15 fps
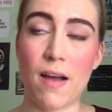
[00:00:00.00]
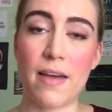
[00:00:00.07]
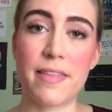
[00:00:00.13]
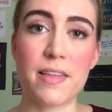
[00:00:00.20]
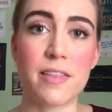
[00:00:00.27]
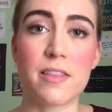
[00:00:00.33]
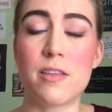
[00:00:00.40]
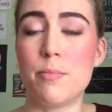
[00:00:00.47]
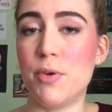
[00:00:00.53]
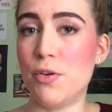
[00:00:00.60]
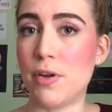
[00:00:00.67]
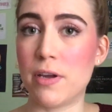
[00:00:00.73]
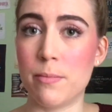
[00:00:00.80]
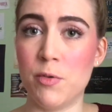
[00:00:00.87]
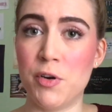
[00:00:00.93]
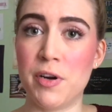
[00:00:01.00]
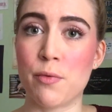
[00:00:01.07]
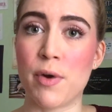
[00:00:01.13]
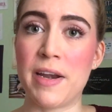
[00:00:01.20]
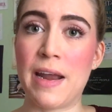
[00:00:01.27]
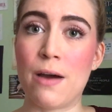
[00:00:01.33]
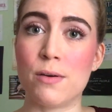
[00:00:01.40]
I think that the beauty community
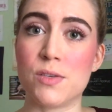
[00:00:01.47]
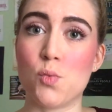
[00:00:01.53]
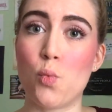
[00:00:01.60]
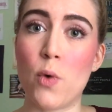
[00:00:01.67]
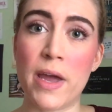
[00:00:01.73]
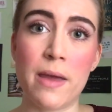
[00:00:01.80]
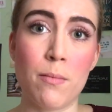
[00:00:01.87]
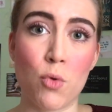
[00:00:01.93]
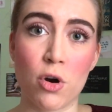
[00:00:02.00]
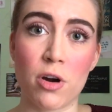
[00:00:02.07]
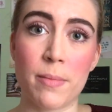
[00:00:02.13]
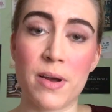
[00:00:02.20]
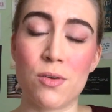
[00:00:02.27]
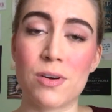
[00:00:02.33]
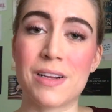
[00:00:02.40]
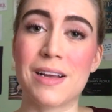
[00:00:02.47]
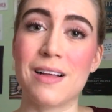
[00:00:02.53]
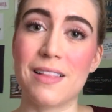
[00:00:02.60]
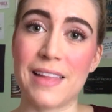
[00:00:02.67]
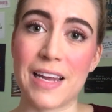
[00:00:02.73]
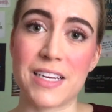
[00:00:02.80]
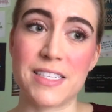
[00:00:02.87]
right now is way more about
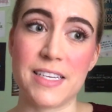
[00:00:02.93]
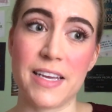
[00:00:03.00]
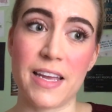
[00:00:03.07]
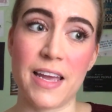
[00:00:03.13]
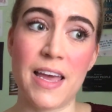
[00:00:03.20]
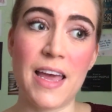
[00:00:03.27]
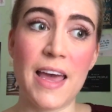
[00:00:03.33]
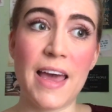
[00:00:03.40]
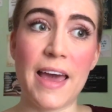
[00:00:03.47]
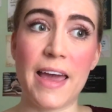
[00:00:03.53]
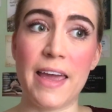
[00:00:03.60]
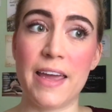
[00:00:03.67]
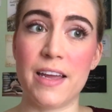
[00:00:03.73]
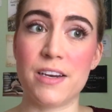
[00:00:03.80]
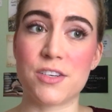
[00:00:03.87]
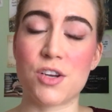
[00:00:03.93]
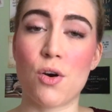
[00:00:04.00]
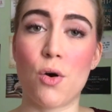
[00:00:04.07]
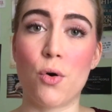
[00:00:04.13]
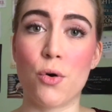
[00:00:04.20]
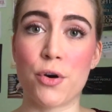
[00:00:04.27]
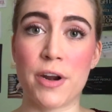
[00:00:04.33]
collecting and
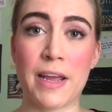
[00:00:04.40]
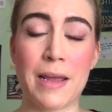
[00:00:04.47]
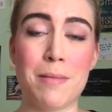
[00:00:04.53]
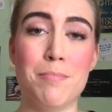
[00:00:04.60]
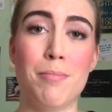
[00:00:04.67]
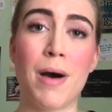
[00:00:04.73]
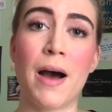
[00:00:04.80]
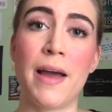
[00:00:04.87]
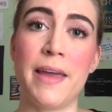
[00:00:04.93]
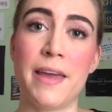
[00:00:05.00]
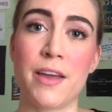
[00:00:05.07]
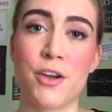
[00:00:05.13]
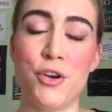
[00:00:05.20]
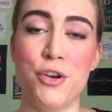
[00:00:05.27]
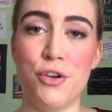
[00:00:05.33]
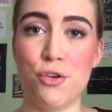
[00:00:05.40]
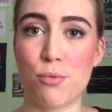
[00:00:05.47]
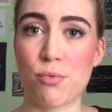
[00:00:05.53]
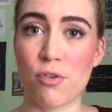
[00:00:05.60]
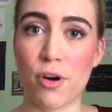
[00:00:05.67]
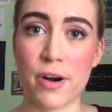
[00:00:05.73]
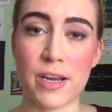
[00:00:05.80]
hoarding and buying new
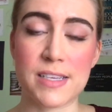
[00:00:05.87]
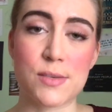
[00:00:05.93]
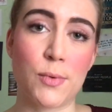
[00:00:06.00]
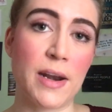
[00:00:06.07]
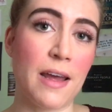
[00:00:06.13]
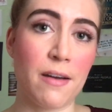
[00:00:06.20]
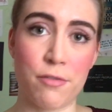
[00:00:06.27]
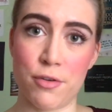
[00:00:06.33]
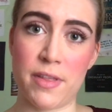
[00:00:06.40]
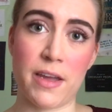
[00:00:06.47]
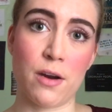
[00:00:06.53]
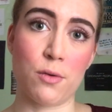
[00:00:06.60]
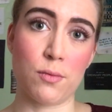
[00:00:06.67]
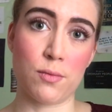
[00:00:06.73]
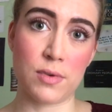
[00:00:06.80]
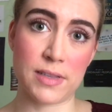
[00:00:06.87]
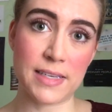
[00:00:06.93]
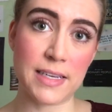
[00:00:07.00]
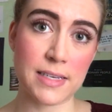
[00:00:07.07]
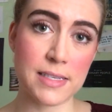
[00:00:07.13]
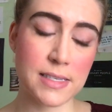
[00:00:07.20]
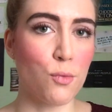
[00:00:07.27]
products whenever they're
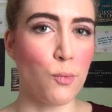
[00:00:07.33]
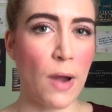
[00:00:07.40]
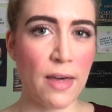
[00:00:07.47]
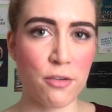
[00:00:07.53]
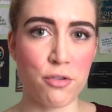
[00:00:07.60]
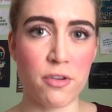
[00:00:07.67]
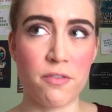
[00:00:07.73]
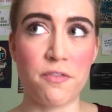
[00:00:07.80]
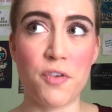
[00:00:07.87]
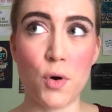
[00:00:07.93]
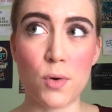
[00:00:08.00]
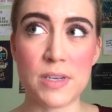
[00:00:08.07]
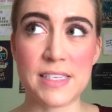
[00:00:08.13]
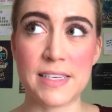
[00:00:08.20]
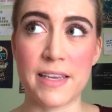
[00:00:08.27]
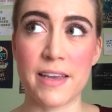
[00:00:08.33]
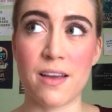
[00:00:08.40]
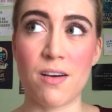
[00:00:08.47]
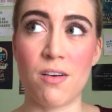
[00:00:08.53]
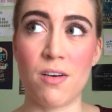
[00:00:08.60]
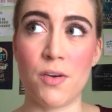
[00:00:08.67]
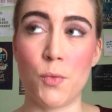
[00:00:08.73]
released, rather than focusing
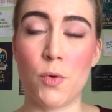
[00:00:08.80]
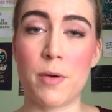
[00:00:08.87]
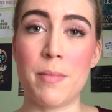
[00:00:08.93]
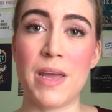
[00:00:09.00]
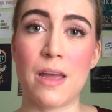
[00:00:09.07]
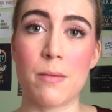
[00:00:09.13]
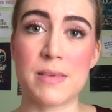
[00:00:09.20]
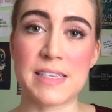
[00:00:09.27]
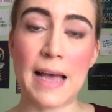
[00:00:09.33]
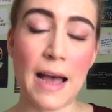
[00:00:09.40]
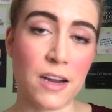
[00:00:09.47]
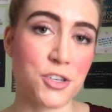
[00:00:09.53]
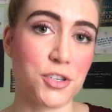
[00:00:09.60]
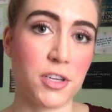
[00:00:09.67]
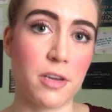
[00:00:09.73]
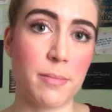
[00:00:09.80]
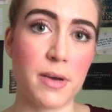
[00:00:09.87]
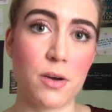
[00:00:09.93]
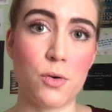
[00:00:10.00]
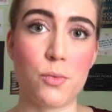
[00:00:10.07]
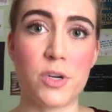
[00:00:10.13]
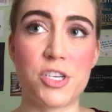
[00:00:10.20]
on what makeup is actually
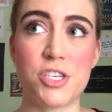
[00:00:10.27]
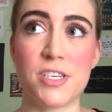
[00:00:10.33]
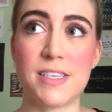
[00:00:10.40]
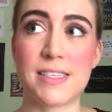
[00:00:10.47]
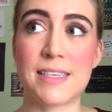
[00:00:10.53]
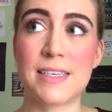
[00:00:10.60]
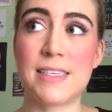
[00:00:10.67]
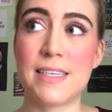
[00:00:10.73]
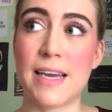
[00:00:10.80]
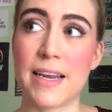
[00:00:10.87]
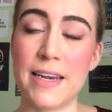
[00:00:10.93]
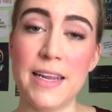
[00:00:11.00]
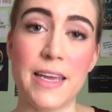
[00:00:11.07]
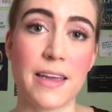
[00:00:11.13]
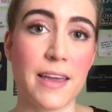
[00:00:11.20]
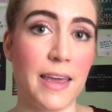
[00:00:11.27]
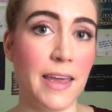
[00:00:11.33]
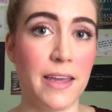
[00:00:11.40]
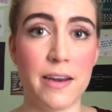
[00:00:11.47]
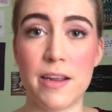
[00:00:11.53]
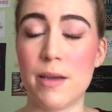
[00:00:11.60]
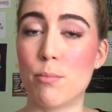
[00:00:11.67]
about, which is technique
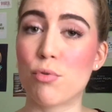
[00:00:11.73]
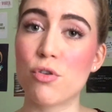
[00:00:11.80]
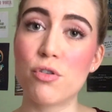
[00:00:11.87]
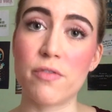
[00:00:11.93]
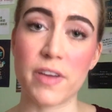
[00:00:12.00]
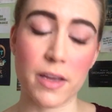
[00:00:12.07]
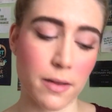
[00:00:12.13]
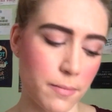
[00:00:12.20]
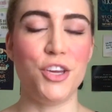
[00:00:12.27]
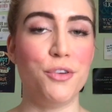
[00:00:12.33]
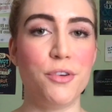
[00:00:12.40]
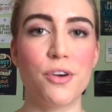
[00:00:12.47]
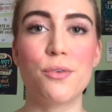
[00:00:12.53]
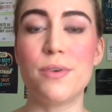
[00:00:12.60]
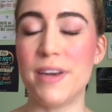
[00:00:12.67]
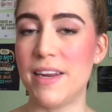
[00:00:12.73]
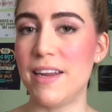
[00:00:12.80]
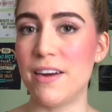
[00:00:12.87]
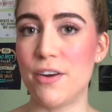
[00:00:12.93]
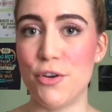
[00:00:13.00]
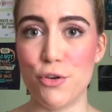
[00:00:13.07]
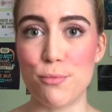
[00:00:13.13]
and improving. You don't
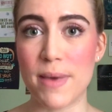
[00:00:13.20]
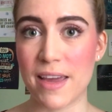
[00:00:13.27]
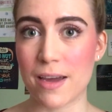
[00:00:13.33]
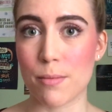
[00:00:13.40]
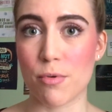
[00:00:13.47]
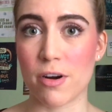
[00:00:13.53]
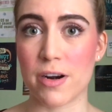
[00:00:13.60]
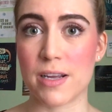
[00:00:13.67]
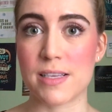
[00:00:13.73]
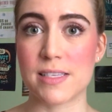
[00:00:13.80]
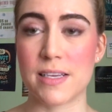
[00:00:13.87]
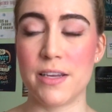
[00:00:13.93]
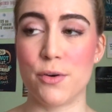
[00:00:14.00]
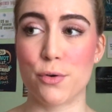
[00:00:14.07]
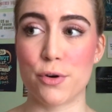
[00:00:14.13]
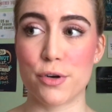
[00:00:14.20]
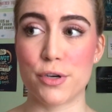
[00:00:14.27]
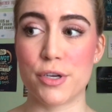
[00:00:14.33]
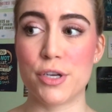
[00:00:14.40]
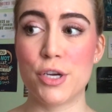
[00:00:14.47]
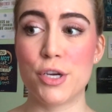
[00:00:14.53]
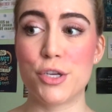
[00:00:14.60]
need new makeup products in order
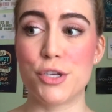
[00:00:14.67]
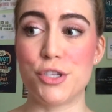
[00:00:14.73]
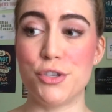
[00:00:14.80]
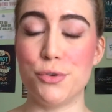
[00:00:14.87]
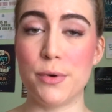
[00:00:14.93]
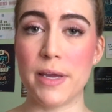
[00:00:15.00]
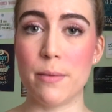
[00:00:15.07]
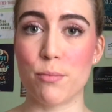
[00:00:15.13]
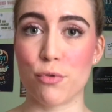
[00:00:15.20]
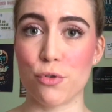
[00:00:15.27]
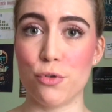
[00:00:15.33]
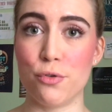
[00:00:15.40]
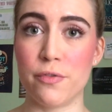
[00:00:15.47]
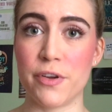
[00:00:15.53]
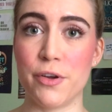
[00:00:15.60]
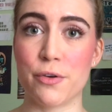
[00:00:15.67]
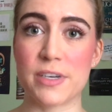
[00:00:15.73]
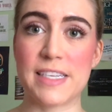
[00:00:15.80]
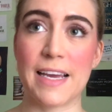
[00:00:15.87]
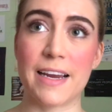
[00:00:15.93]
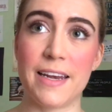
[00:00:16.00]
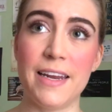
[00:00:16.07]
to improve your
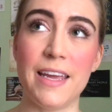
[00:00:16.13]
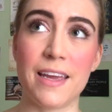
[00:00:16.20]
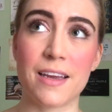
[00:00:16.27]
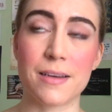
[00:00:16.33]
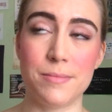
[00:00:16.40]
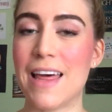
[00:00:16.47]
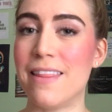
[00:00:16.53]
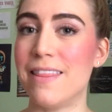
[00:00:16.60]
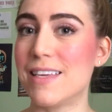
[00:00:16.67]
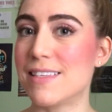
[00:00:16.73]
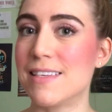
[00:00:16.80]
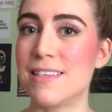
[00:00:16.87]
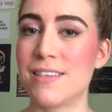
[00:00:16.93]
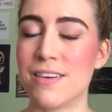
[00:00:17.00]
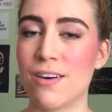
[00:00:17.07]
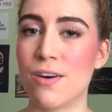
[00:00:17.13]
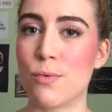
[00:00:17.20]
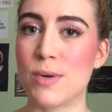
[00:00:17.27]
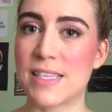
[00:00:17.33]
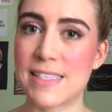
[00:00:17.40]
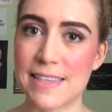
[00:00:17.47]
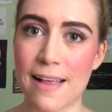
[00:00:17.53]
technique. And this is not
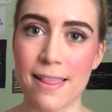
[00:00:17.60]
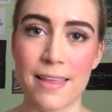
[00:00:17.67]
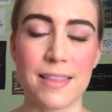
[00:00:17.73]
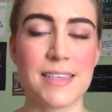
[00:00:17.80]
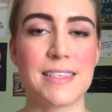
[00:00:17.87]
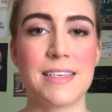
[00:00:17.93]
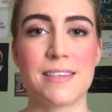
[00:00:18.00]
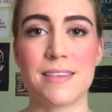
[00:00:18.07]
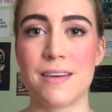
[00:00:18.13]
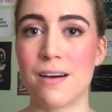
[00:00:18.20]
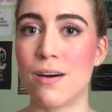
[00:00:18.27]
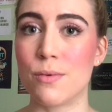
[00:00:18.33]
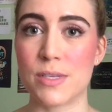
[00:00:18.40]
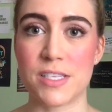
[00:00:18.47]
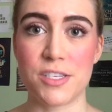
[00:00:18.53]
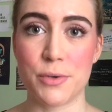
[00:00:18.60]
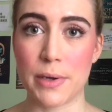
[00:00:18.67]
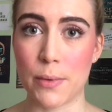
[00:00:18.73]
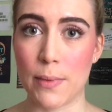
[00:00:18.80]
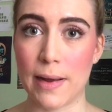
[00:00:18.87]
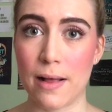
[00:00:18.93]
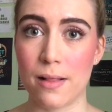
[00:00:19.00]
what's selling. This is not what's doing
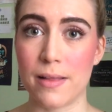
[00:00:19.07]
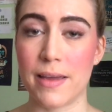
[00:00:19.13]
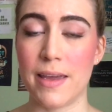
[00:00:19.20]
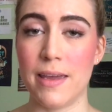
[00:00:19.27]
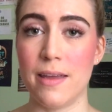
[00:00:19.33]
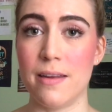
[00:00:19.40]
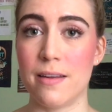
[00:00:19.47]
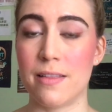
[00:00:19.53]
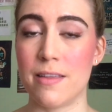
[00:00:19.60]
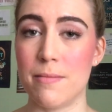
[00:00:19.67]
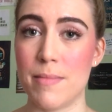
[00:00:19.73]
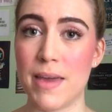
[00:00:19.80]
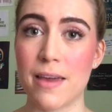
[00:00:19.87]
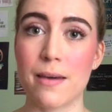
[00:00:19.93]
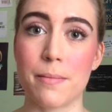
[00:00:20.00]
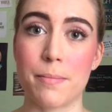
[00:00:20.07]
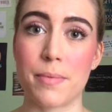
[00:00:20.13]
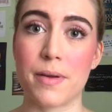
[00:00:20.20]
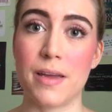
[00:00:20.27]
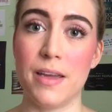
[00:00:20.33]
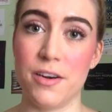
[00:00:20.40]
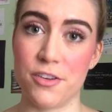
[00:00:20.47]
well in the makeup
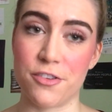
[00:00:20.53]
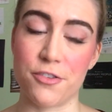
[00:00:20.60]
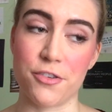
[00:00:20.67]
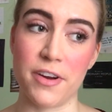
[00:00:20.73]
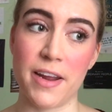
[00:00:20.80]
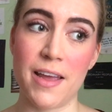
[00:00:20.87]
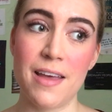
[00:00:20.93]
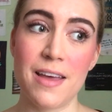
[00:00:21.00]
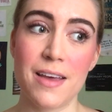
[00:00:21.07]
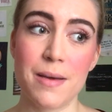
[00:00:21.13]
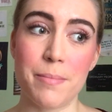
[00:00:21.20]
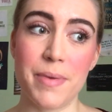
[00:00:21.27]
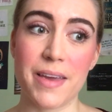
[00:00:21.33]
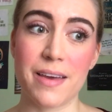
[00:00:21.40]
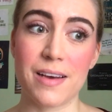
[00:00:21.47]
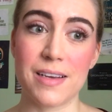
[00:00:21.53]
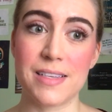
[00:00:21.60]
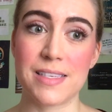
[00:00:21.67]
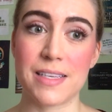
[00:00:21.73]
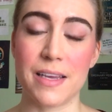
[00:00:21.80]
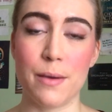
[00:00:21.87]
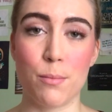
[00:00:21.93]
industry,
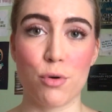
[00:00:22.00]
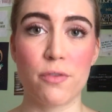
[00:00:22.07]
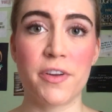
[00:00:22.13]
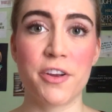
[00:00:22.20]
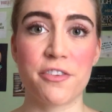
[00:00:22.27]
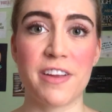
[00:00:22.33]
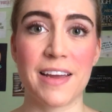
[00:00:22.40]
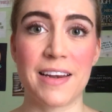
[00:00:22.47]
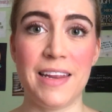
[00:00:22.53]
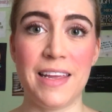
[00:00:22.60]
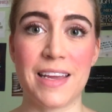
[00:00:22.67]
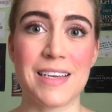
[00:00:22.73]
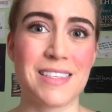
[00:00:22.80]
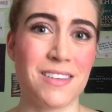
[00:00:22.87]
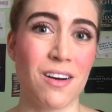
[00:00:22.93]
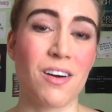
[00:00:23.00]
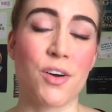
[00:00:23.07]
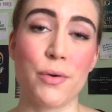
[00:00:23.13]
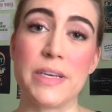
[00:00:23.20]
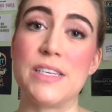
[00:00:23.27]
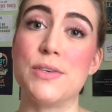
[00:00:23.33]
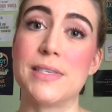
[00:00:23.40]
because improving your technique is not
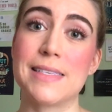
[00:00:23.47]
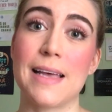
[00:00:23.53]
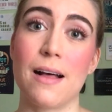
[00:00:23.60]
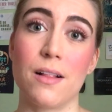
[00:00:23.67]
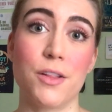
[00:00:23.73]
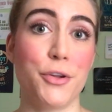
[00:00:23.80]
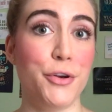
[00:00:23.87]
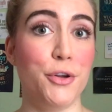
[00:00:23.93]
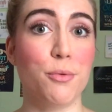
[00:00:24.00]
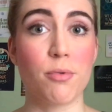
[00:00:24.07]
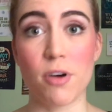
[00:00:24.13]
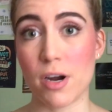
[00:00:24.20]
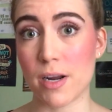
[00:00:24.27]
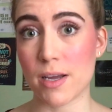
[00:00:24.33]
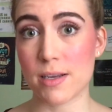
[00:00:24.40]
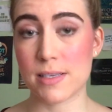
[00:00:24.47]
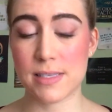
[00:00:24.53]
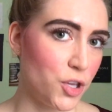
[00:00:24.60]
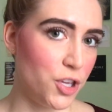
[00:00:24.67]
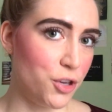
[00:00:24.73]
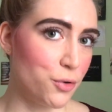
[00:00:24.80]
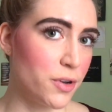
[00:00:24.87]
going to sell new products.
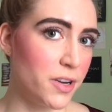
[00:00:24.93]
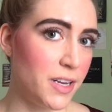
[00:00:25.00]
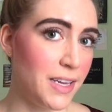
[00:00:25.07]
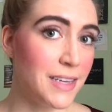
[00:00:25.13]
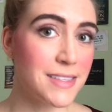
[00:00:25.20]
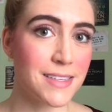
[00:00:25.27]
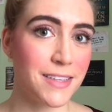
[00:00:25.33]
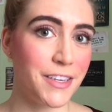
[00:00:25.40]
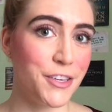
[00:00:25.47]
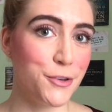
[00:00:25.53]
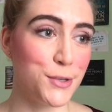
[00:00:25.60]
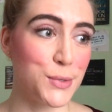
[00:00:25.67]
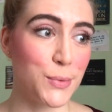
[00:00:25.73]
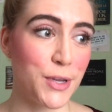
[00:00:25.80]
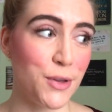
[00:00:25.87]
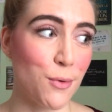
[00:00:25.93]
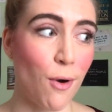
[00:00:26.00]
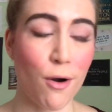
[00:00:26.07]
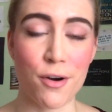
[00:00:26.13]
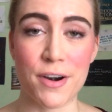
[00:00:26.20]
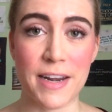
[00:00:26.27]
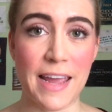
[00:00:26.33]
You can easily use what you
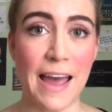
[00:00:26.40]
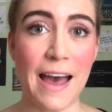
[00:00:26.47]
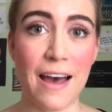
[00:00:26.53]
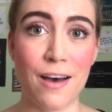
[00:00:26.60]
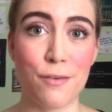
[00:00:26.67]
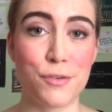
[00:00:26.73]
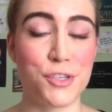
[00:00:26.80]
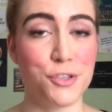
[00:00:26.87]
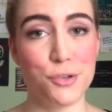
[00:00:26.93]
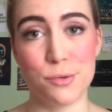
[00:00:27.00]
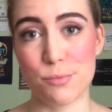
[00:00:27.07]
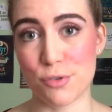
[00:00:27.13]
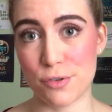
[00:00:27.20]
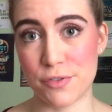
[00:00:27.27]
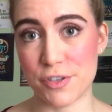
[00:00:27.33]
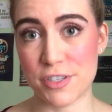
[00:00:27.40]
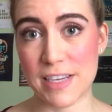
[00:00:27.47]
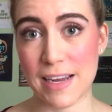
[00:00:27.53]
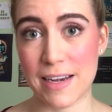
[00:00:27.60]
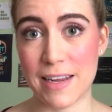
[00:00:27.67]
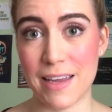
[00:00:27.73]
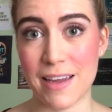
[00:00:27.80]
already have to improve your
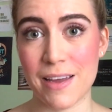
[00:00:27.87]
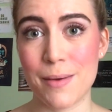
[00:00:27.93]
technique.